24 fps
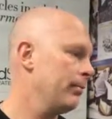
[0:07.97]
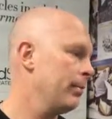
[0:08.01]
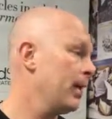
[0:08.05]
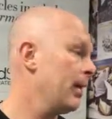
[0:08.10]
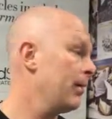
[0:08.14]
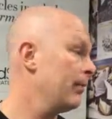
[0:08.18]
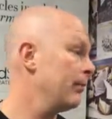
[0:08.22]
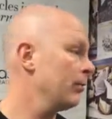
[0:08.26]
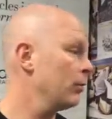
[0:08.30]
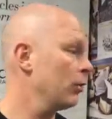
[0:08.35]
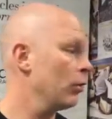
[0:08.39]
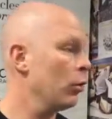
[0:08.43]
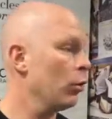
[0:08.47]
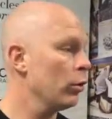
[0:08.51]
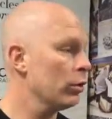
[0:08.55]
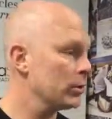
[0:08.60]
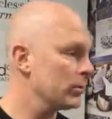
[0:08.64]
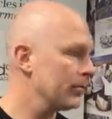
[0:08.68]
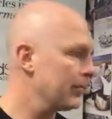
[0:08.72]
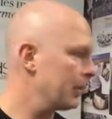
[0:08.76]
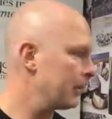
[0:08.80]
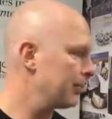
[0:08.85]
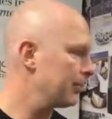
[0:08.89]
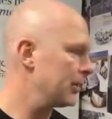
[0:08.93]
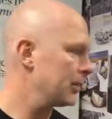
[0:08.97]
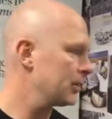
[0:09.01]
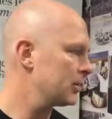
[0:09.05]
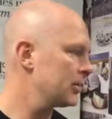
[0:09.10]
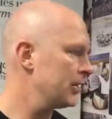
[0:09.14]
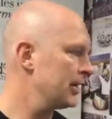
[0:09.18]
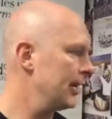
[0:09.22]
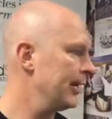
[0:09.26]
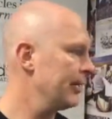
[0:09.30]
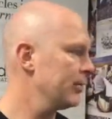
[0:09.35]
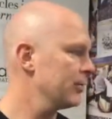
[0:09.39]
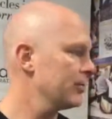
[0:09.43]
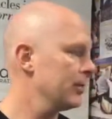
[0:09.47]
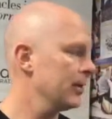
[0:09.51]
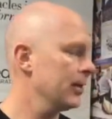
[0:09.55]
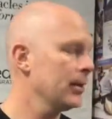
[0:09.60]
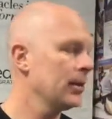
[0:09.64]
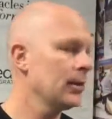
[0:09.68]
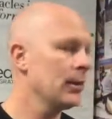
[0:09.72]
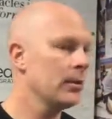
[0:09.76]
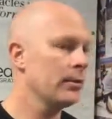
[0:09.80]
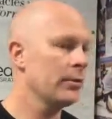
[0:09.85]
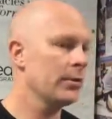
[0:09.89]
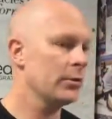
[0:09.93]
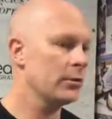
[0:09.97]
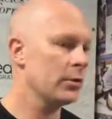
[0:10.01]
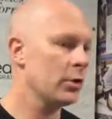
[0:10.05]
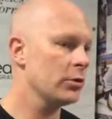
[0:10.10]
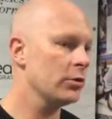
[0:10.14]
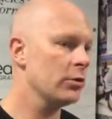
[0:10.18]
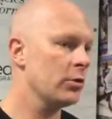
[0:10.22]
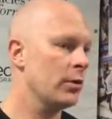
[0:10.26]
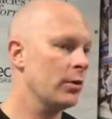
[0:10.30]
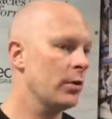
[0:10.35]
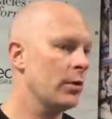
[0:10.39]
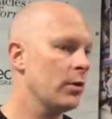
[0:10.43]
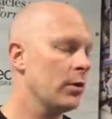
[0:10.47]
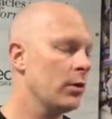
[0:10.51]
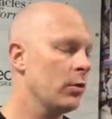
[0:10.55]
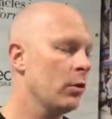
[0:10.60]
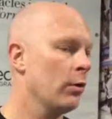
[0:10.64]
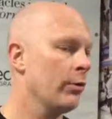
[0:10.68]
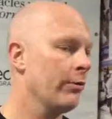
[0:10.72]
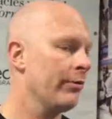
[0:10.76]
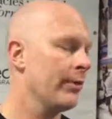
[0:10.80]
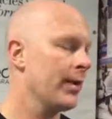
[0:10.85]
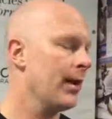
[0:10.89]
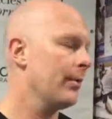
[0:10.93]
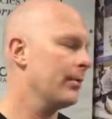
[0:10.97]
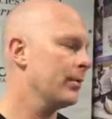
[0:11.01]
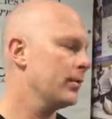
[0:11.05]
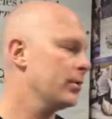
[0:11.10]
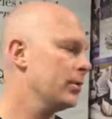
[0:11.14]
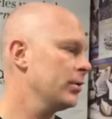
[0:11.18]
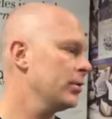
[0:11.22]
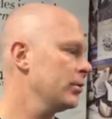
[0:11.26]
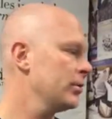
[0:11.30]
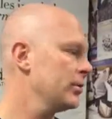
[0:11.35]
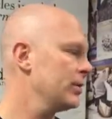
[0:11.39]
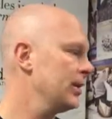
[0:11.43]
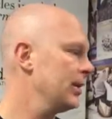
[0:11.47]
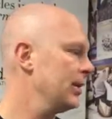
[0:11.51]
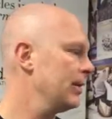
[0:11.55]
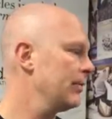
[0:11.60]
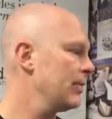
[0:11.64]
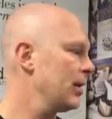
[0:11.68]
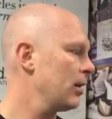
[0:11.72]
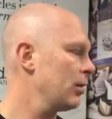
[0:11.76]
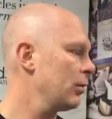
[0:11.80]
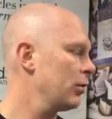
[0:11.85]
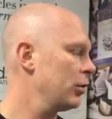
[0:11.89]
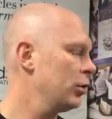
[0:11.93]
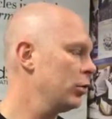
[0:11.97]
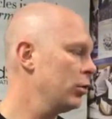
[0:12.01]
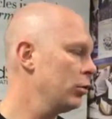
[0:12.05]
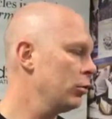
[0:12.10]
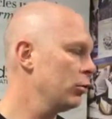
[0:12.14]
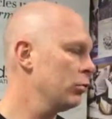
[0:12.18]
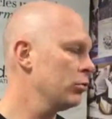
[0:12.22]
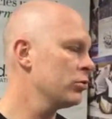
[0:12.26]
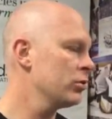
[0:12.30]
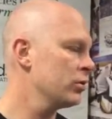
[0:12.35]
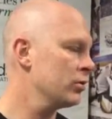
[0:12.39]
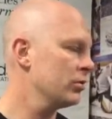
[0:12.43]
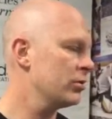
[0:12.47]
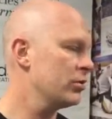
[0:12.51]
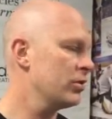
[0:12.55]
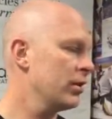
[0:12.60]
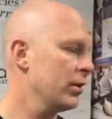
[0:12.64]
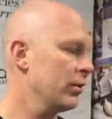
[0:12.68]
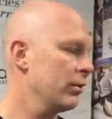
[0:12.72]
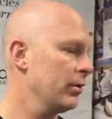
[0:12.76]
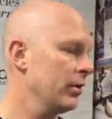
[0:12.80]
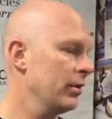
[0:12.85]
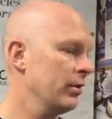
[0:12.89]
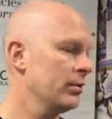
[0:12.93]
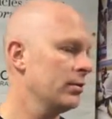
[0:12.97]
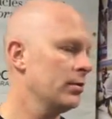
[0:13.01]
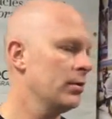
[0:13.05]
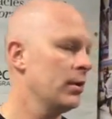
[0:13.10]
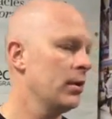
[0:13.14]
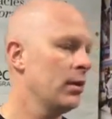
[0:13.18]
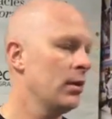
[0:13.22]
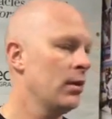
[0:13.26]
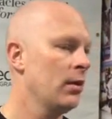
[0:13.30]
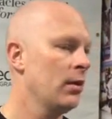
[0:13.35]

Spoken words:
the goalies that make big saves, but there's also another core fabric to your team that are huge in series.